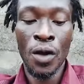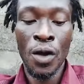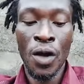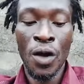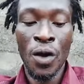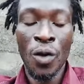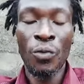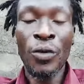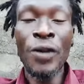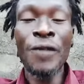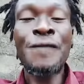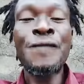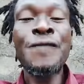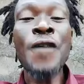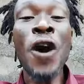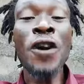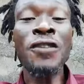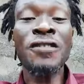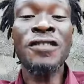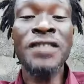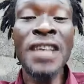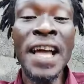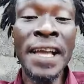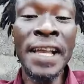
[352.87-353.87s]
With
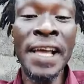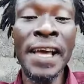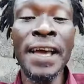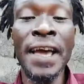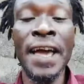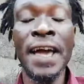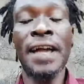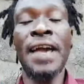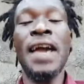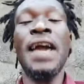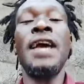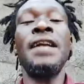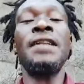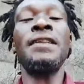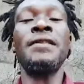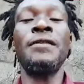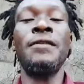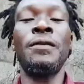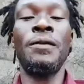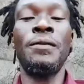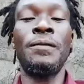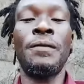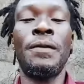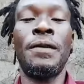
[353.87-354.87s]
First Lady, again,
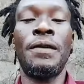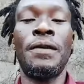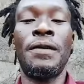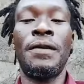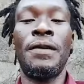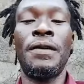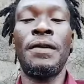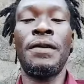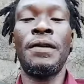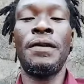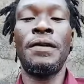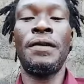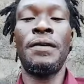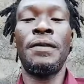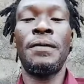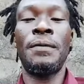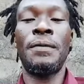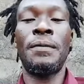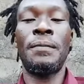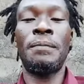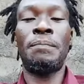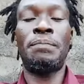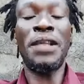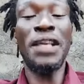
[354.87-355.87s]

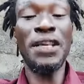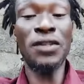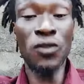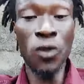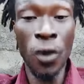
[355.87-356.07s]
please